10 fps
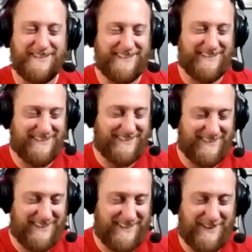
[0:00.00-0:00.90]
uh,
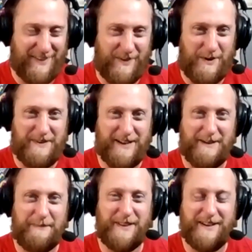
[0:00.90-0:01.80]
yeah throw me
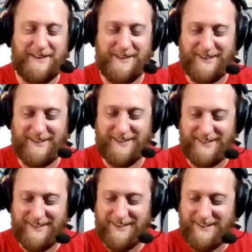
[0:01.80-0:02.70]
up there.
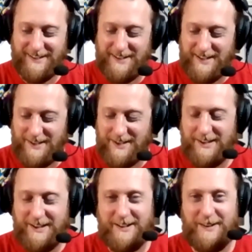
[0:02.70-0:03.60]
Uh,
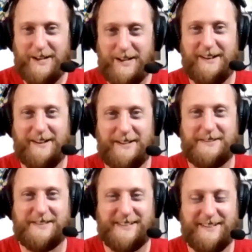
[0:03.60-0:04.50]
you oh, know, yeah,
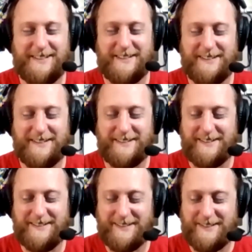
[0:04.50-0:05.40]
it's. Uh,
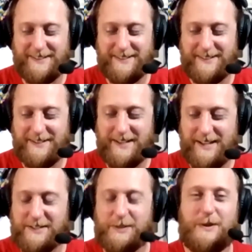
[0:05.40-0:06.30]

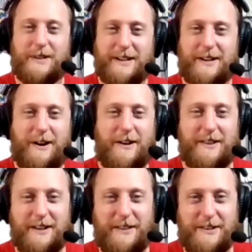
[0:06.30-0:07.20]
it's cool, you know,
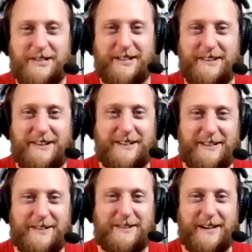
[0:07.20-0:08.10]
all the all the shit that you
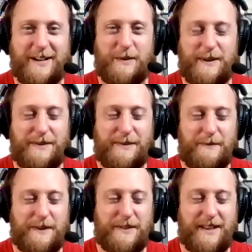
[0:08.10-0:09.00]
can do now with
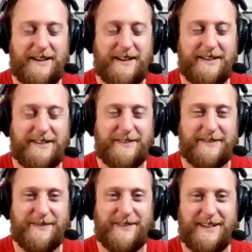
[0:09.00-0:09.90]
with that kind
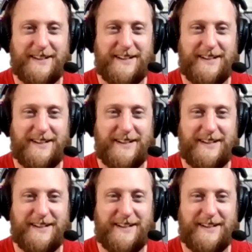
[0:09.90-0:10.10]
of